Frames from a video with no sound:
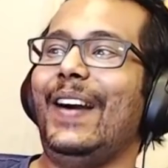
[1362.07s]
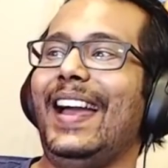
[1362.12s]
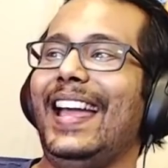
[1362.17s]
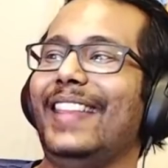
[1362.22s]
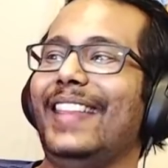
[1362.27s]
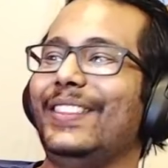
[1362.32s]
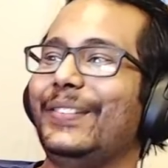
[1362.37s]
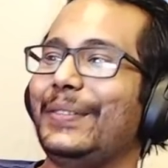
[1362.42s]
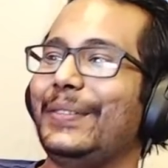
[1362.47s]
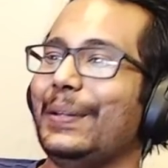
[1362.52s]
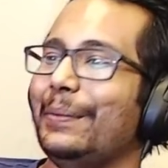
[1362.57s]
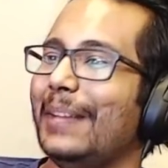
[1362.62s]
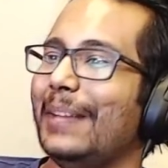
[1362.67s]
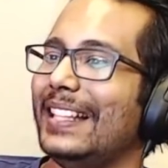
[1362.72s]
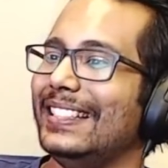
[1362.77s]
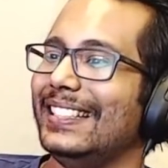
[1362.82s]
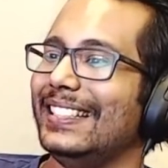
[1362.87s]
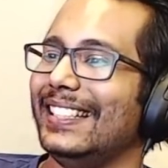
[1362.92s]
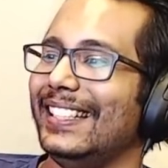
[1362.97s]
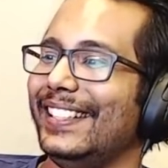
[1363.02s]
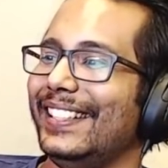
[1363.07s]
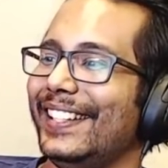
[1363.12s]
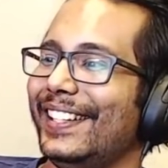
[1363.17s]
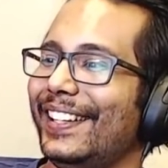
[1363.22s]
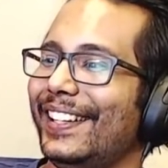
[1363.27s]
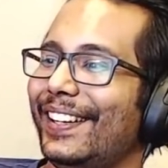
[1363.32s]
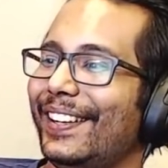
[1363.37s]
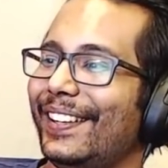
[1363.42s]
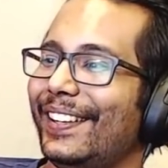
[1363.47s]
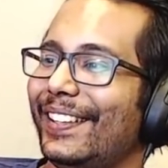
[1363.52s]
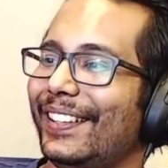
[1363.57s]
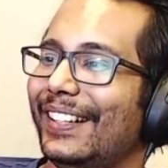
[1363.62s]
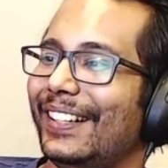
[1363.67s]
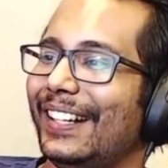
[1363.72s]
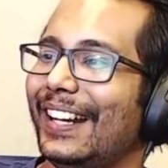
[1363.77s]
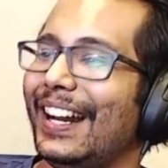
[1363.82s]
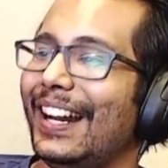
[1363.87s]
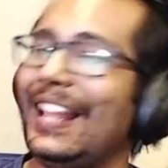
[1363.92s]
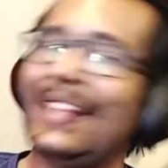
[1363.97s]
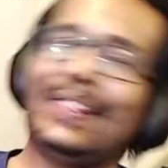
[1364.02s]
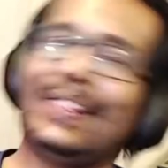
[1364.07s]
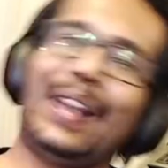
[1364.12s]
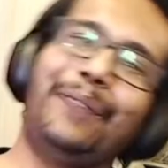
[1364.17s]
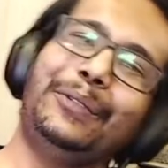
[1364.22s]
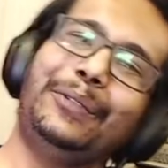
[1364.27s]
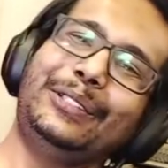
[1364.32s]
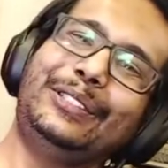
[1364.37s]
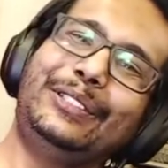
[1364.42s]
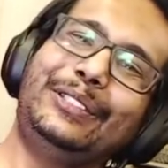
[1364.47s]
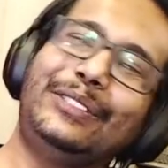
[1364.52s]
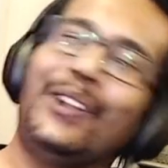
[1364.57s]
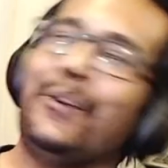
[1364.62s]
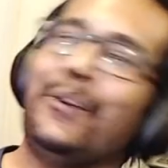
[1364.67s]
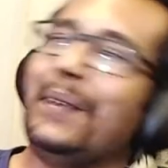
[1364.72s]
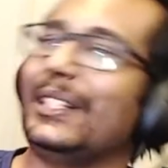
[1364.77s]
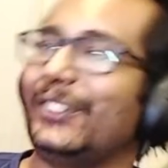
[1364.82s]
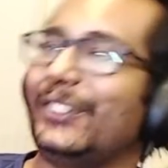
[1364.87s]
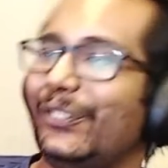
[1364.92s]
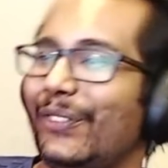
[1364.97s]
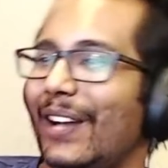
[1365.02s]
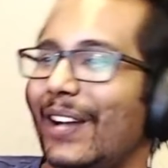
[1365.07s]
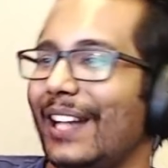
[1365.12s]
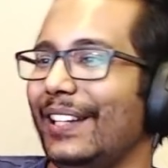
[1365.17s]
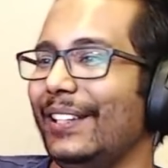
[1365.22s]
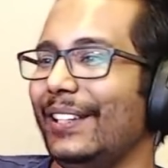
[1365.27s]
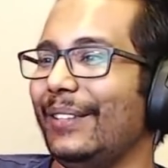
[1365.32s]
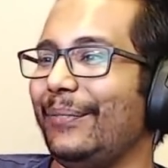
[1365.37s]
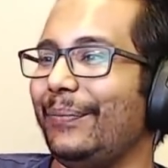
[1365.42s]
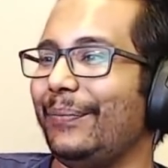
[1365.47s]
And the film ends here. That was so much fun.